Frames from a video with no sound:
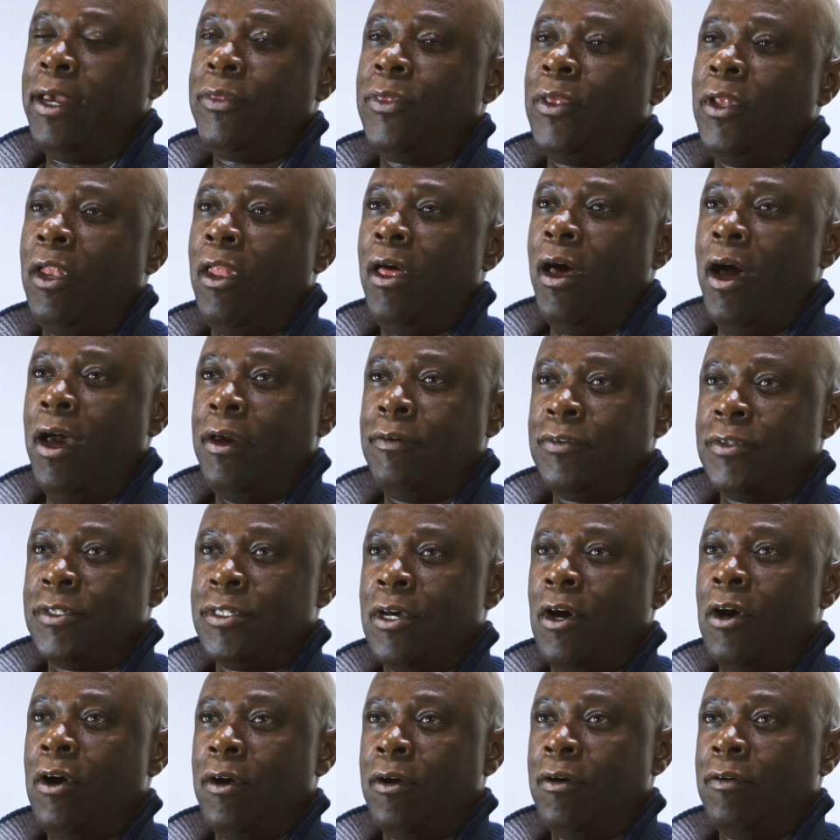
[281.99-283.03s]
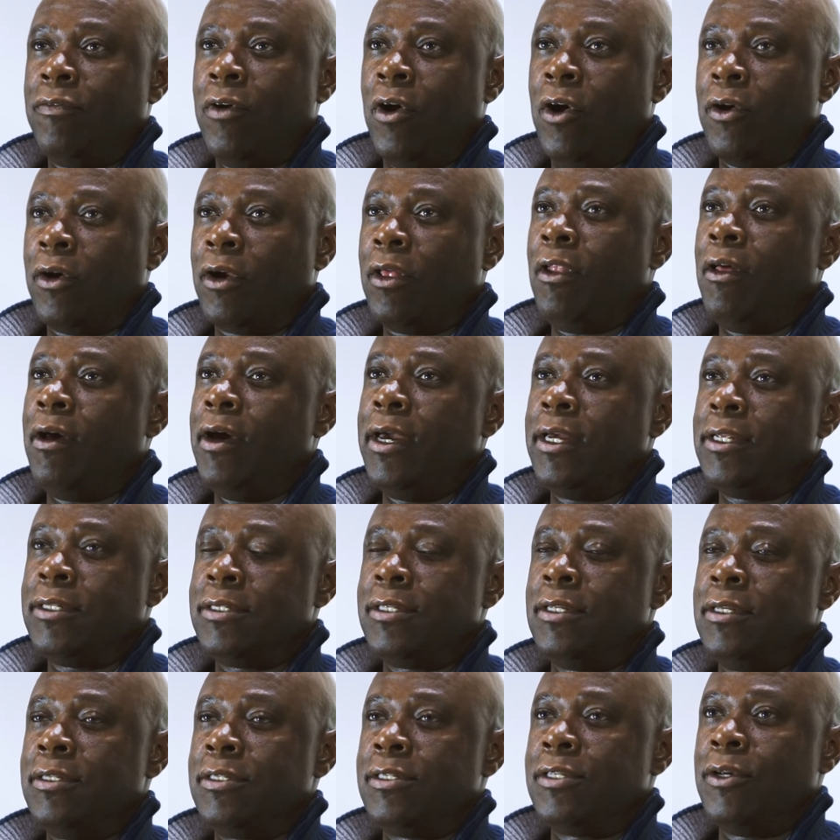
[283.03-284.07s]
make the lives of our
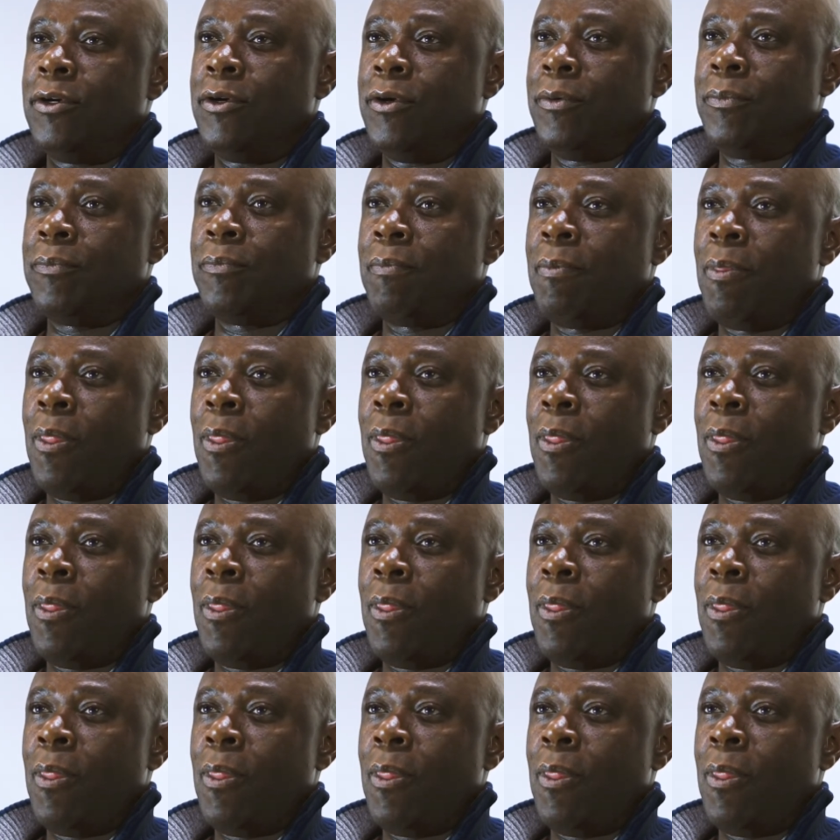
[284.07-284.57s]
clients easier.